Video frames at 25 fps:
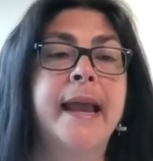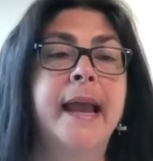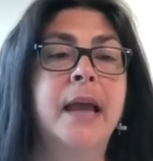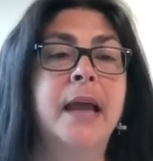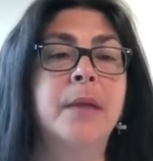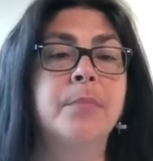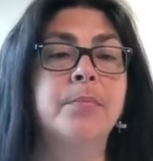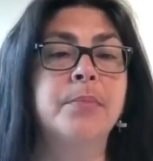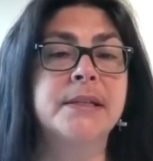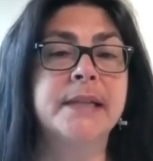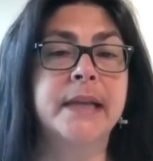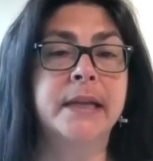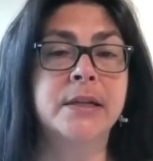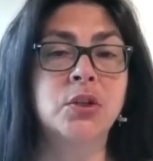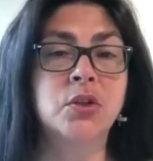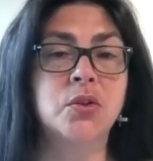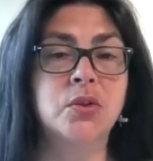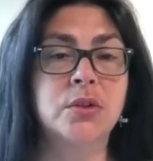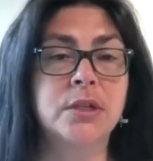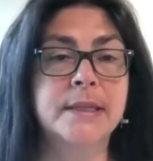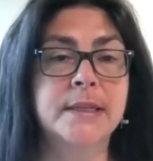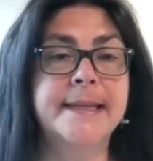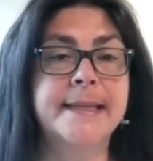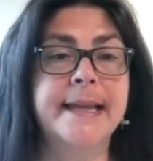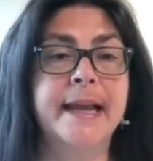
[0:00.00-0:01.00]
and
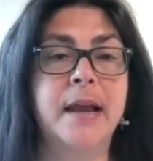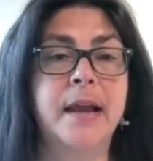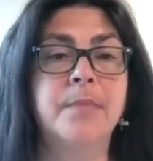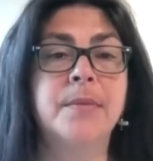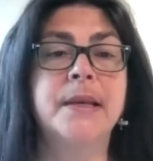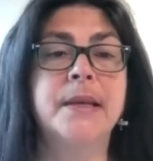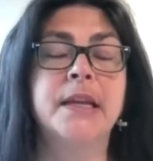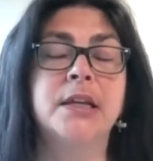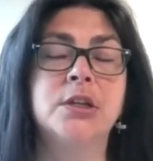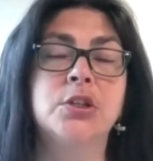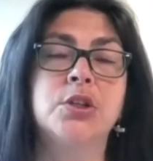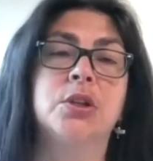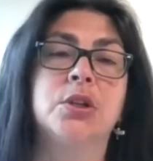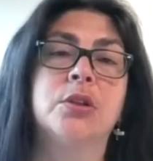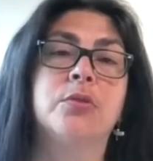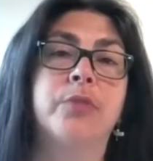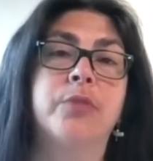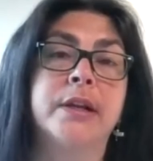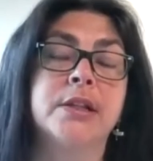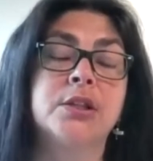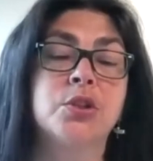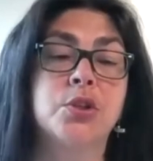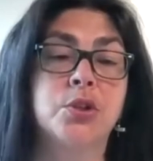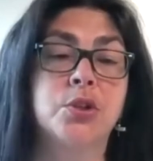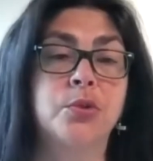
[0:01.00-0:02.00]
potential contamination
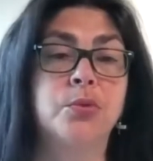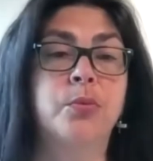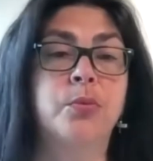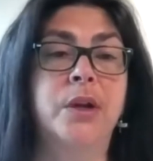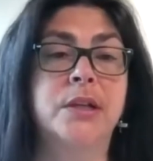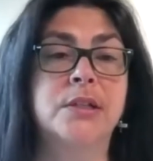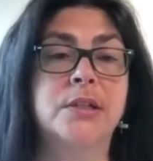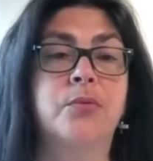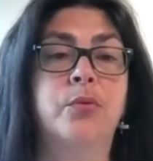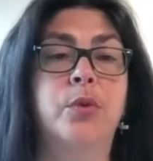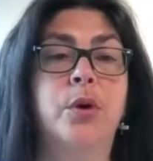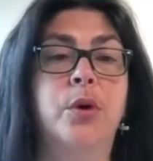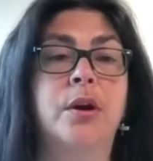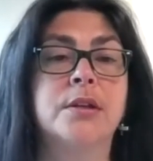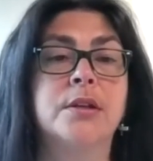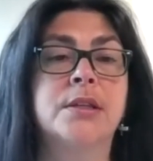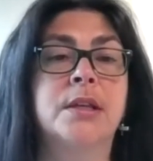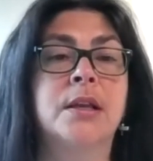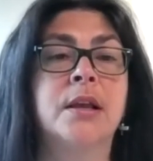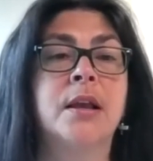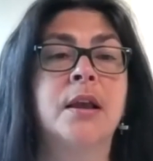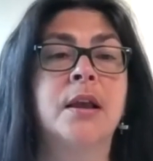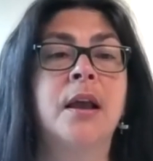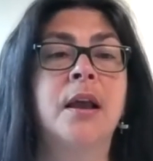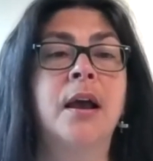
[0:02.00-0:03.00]
threats to
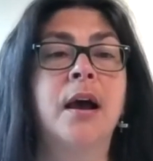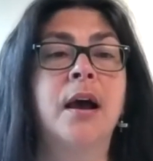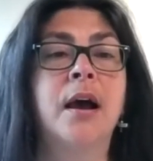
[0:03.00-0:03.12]
reservoirs.